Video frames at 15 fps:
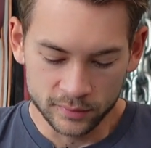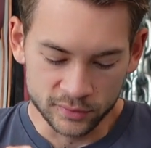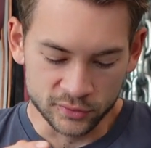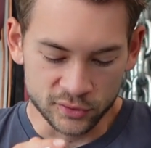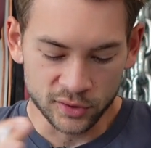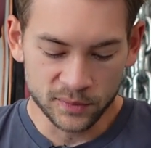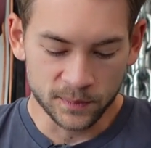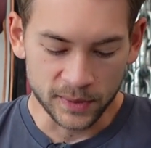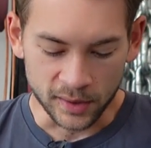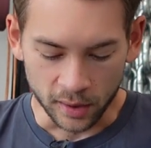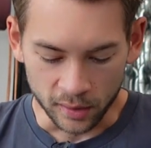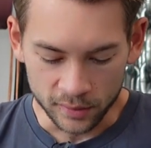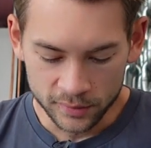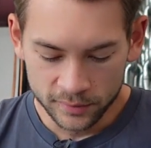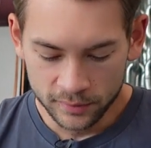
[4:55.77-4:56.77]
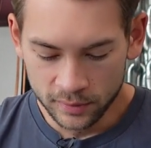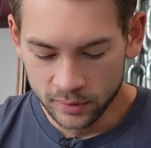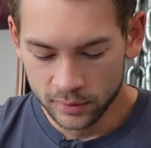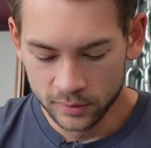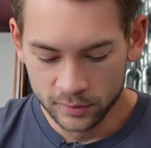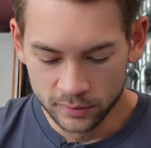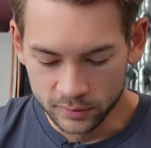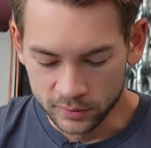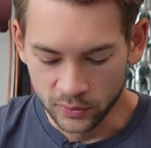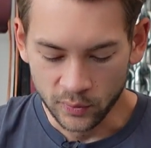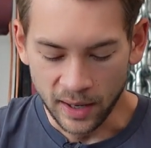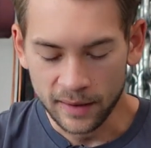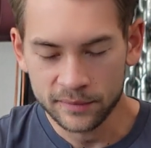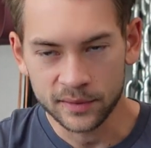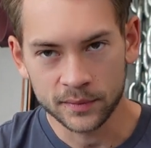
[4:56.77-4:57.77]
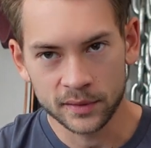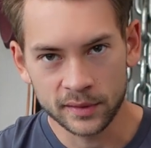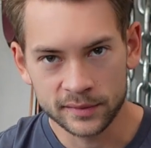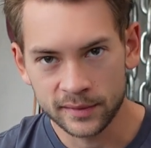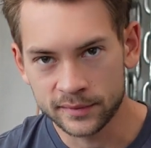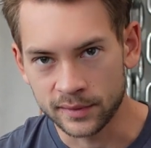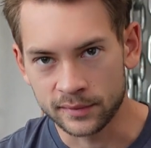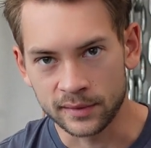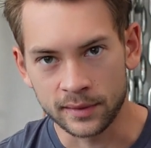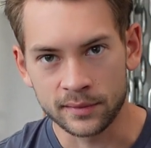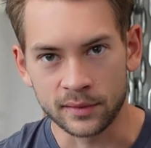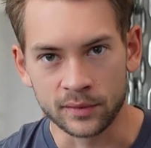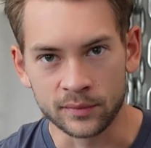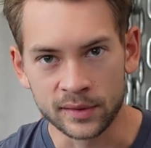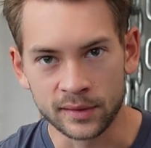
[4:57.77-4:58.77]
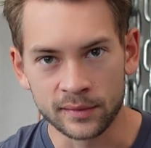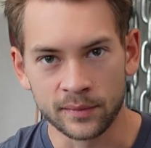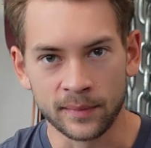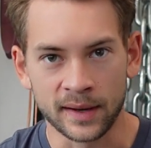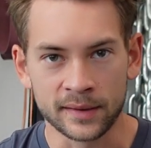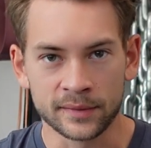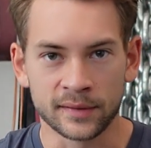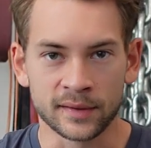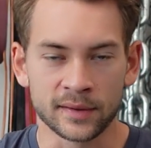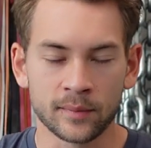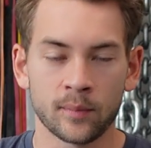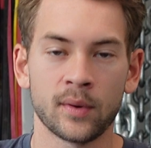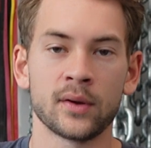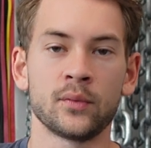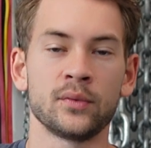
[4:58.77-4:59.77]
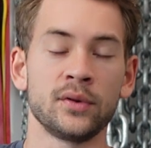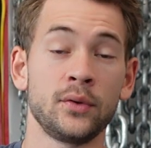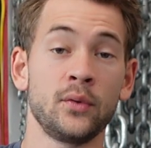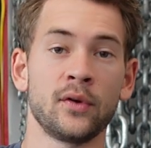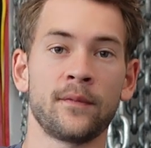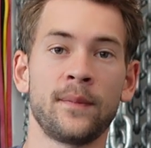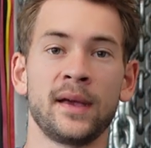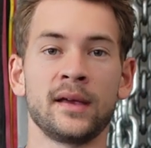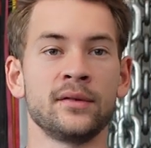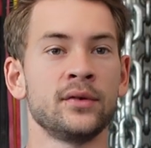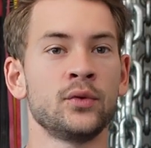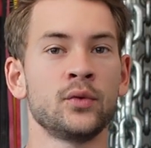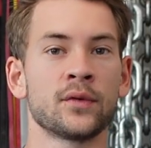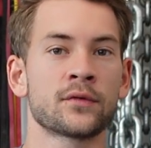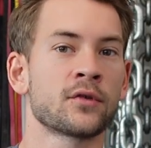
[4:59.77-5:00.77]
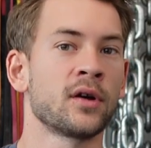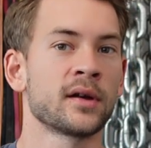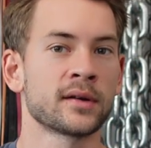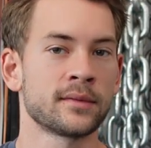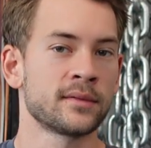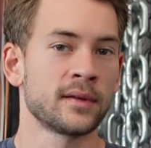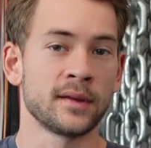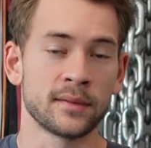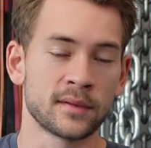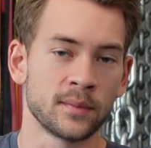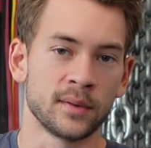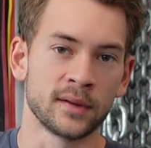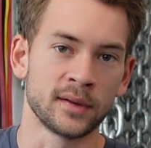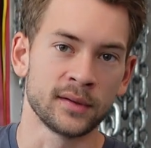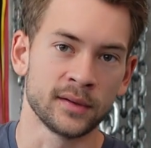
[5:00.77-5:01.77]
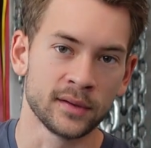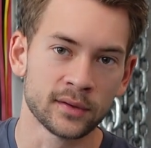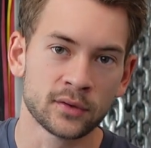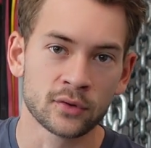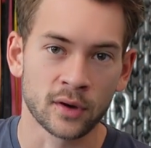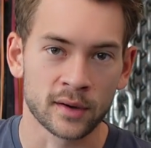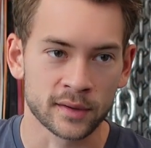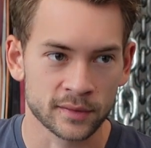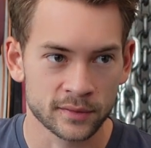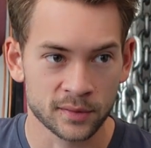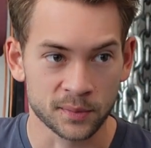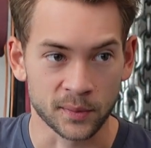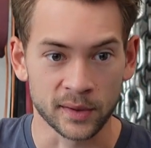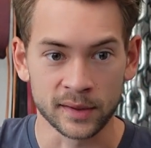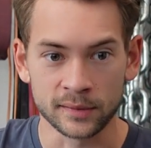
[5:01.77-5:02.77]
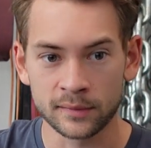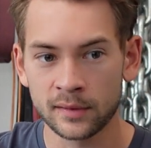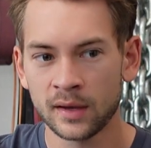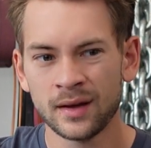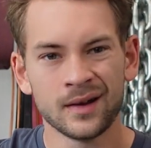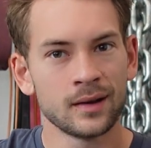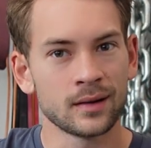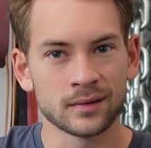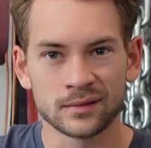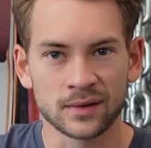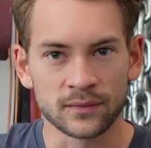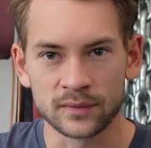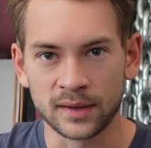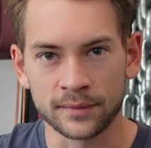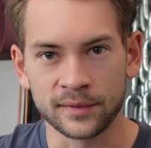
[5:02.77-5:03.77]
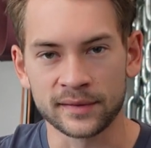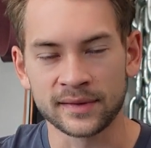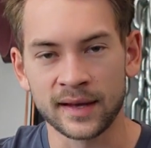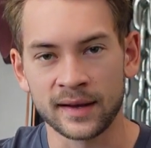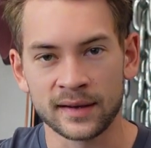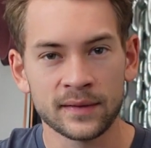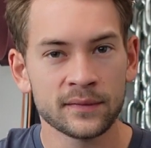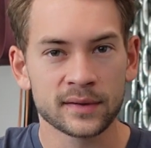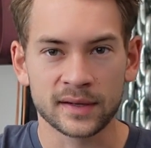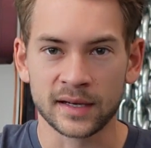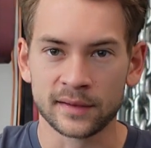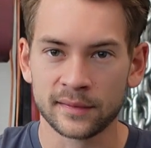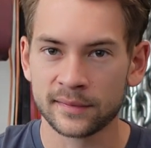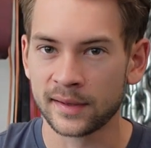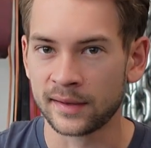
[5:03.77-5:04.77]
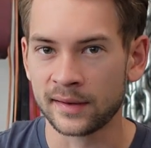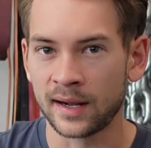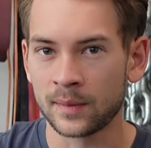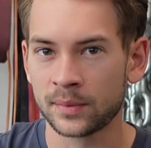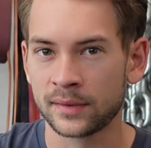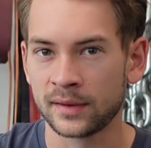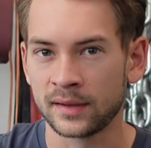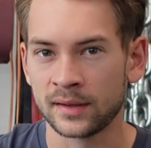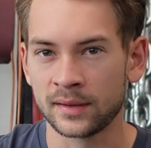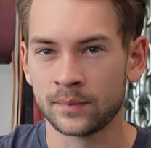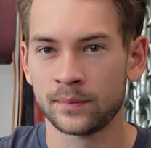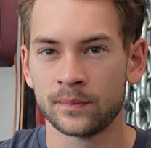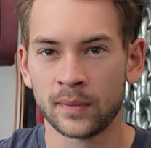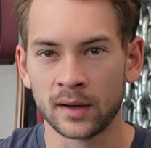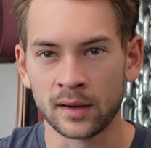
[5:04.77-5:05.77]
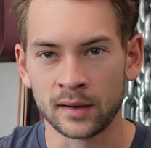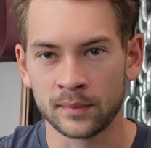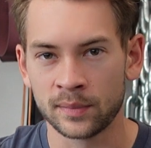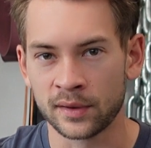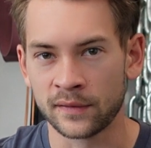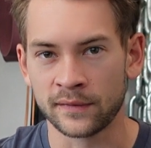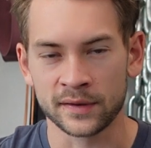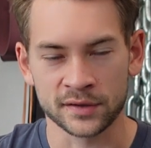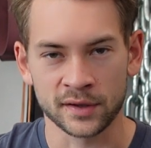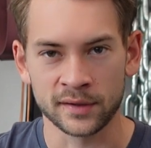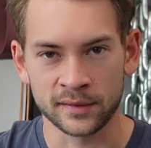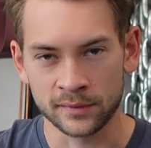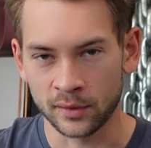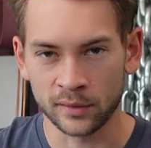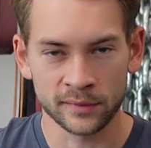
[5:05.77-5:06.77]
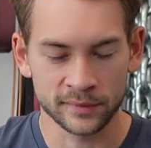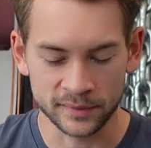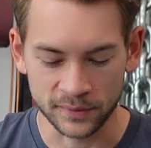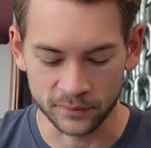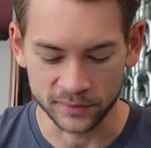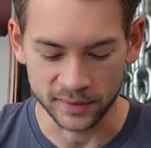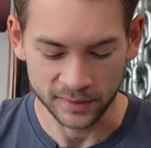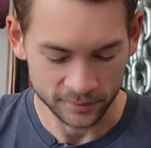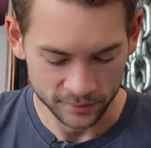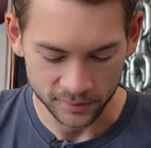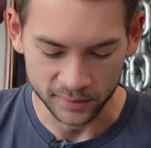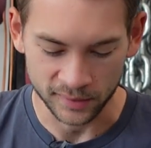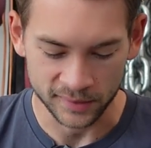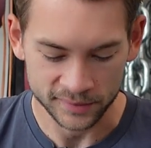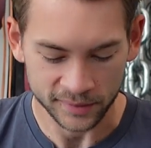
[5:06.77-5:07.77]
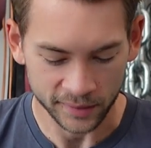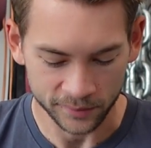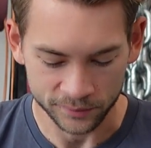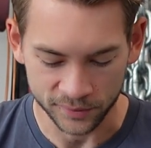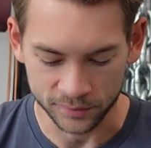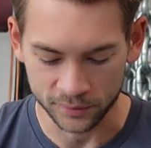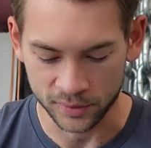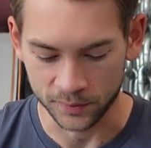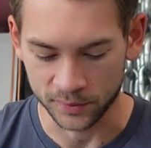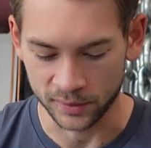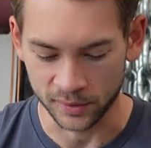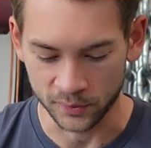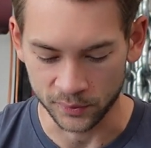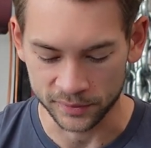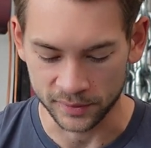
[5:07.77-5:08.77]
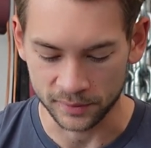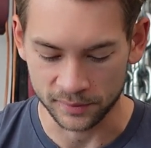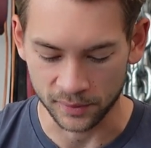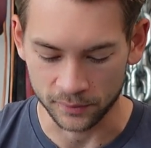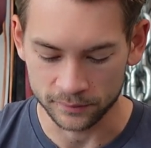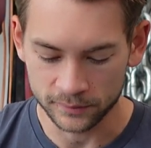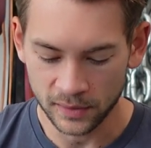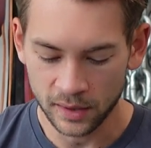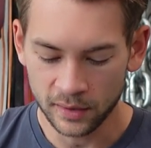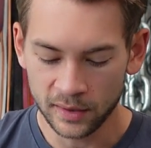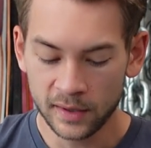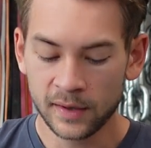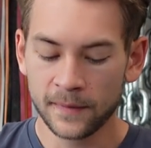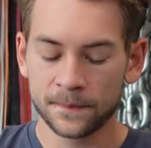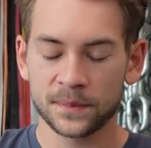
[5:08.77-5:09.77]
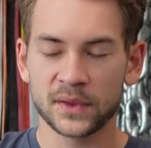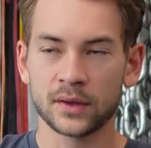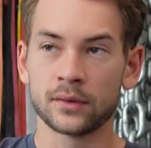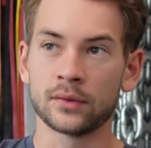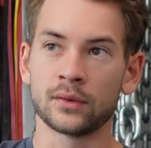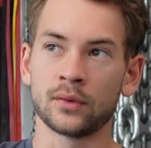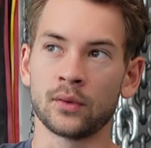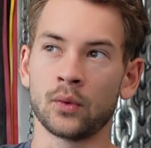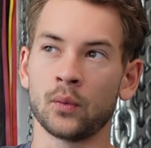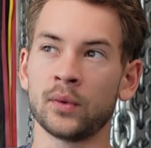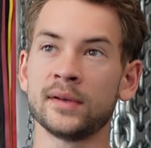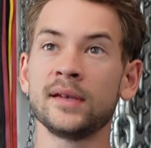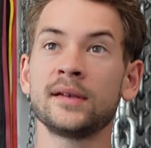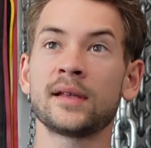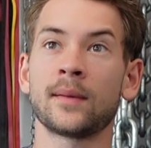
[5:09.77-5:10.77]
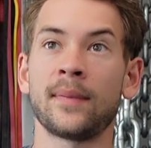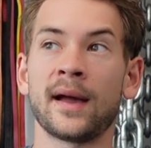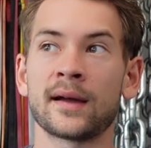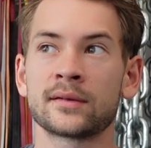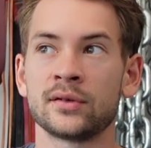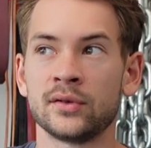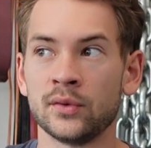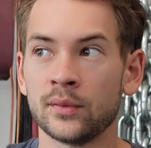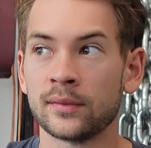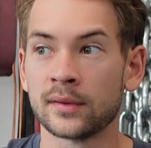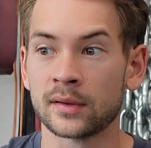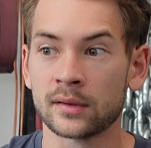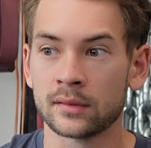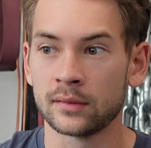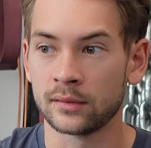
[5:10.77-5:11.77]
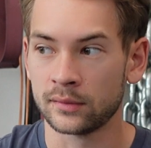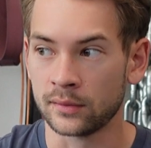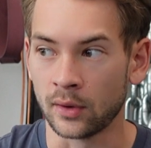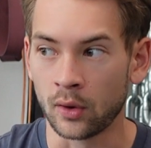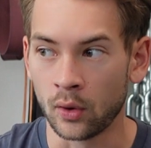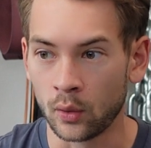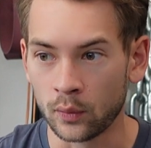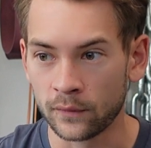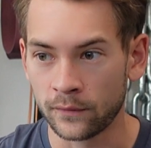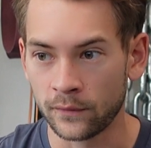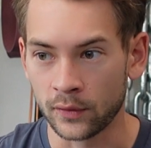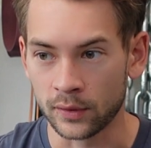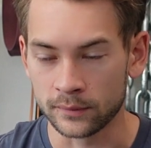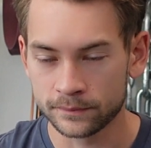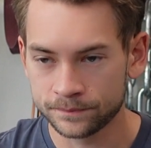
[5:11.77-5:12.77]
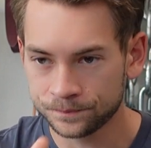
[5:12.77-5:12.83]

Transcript: Just because you have something like this doesn't necessarily mean it's a bad thing, but when you do have pain, you do have chronic instability, chronic sprains, different things like that, even Achilles tendinopathy, plantar fasciitis, all of these different things, a lot of times this will come along with it. So we need to get back to using the whole foot.